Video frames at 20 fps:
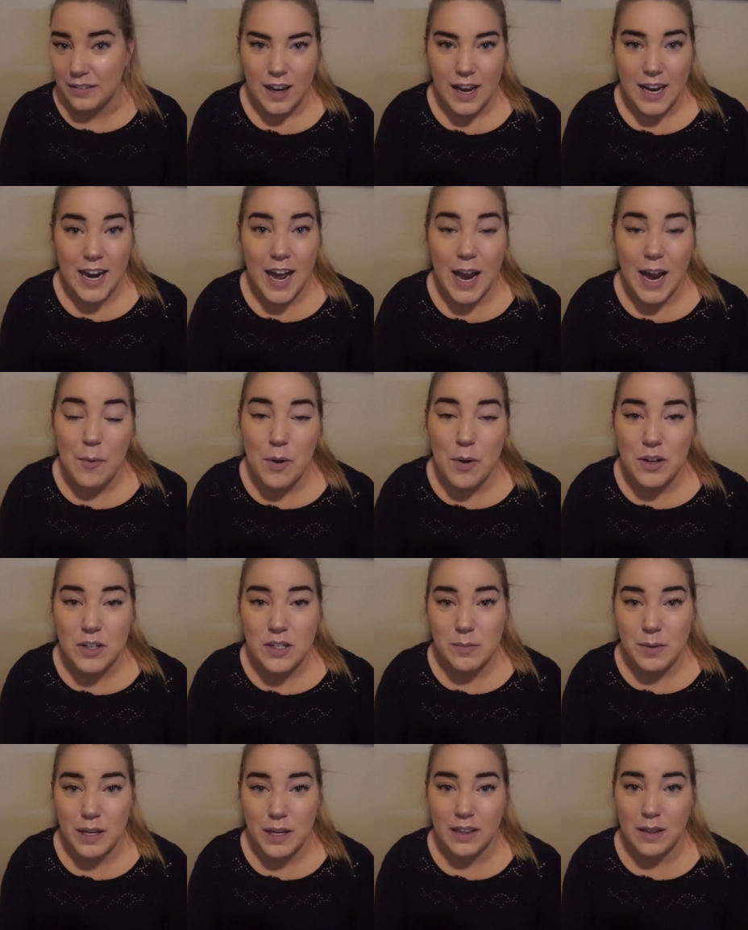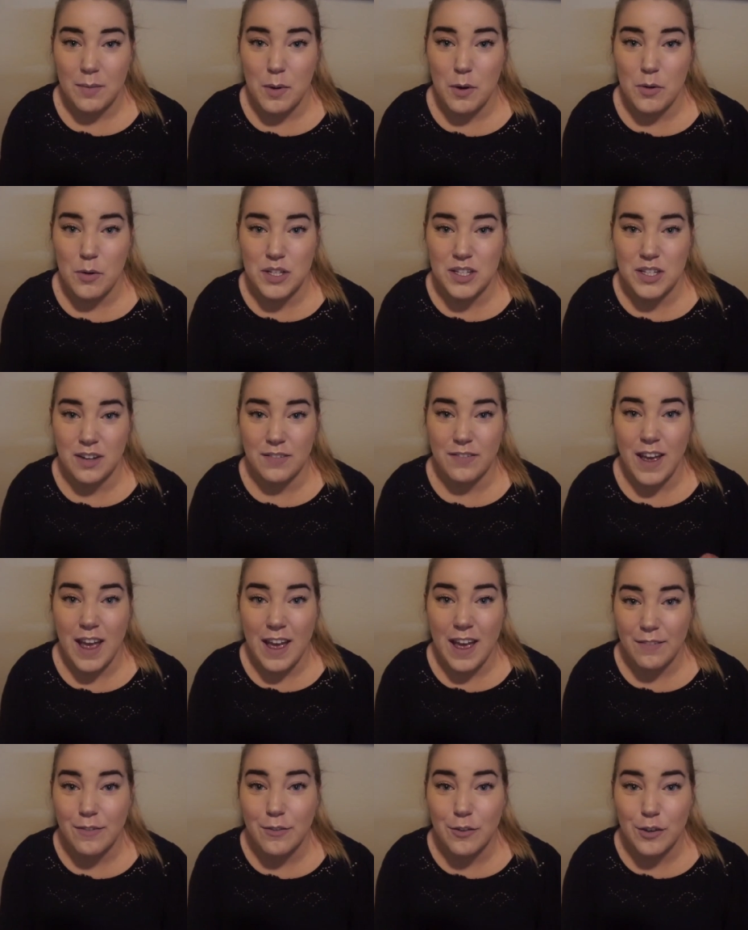And I want to make the most of
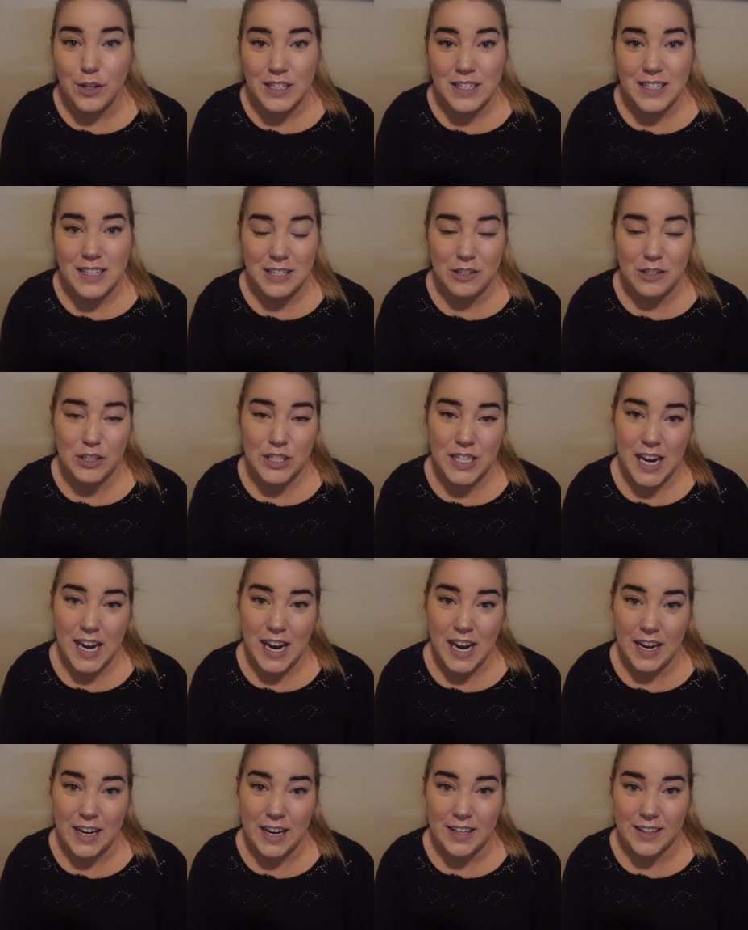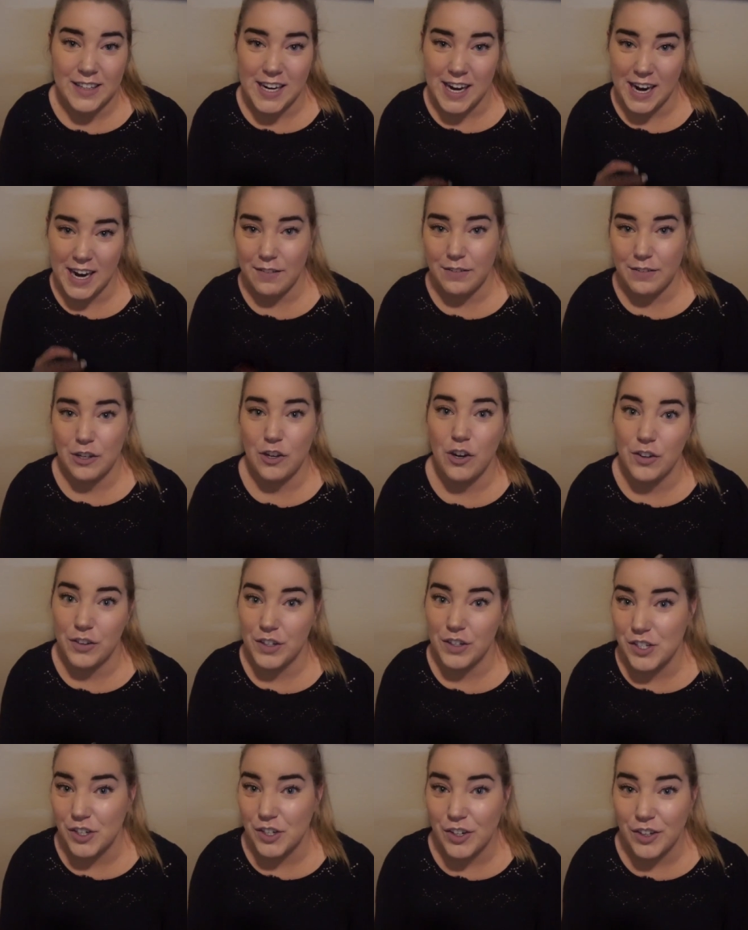every single day that I have here on
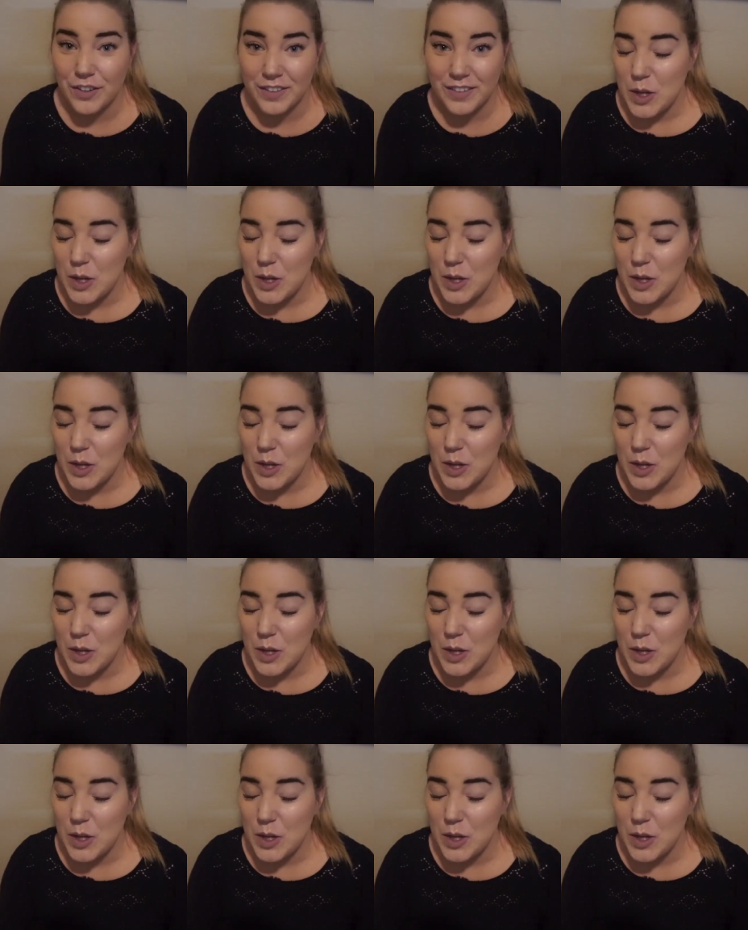this earth.